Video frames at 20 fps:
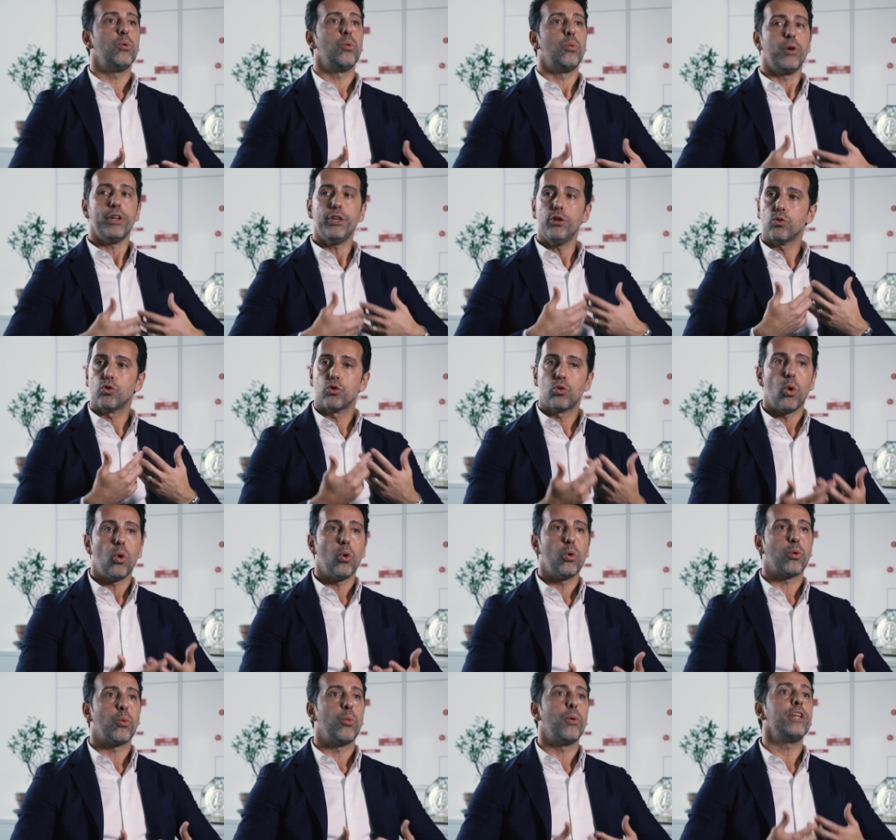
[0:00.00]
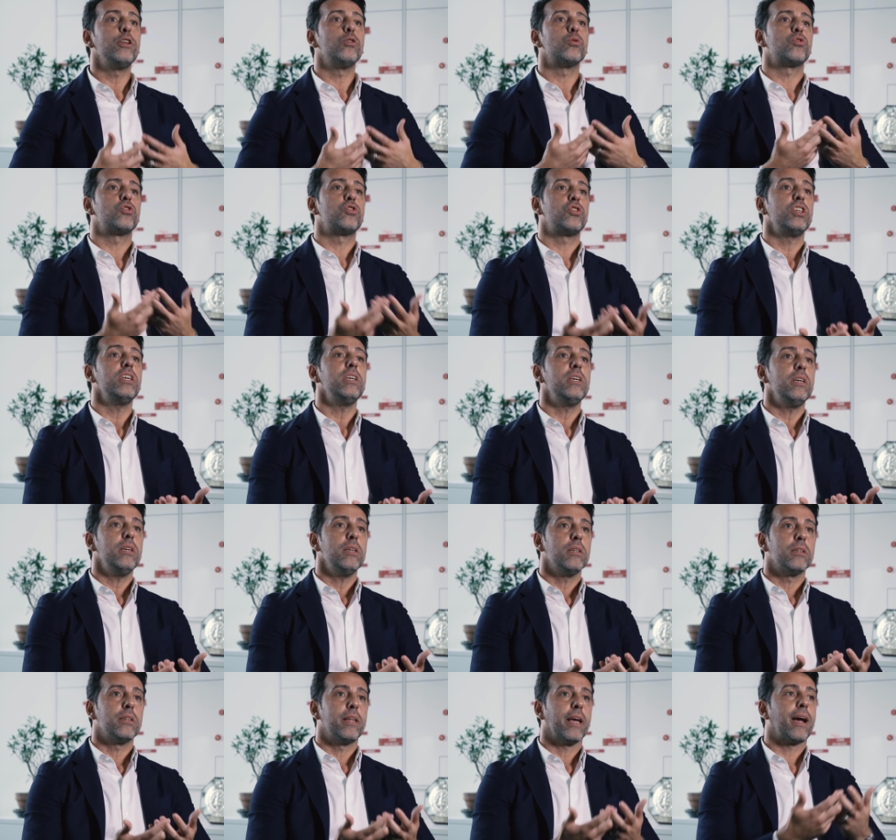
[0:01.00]
when you talk, when you
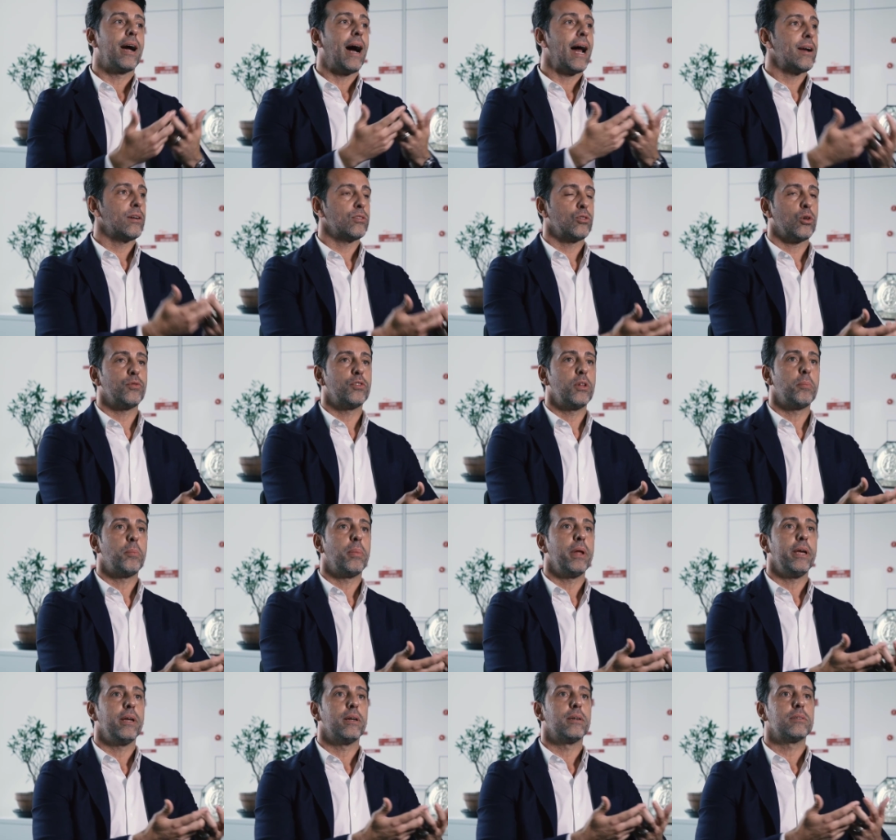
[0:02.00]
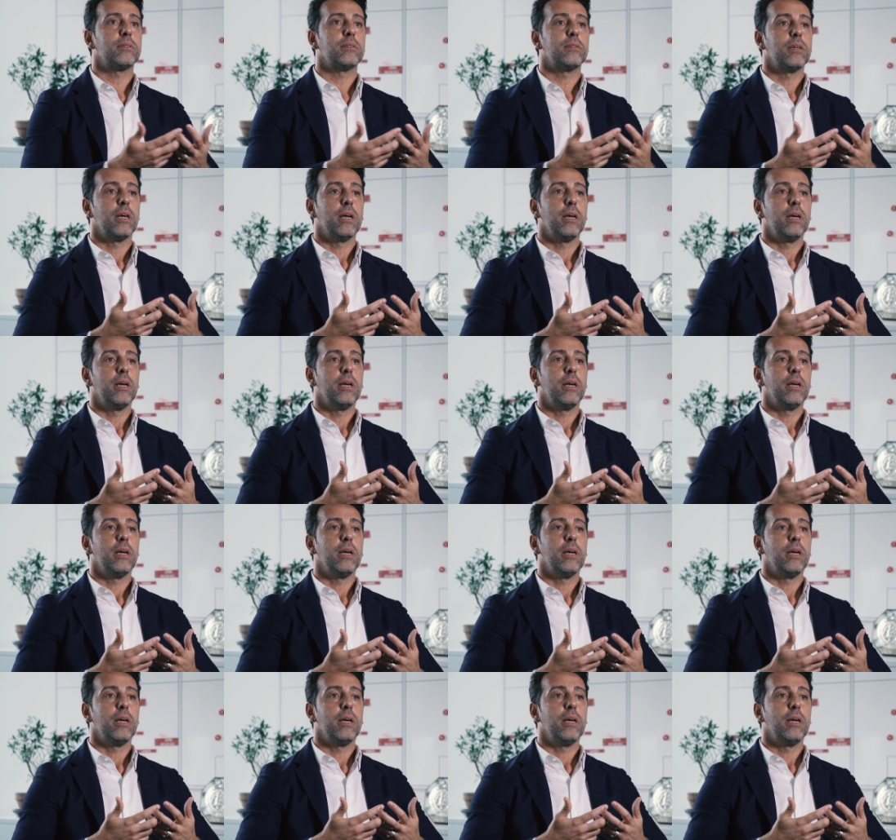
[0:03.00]
see the character of the players,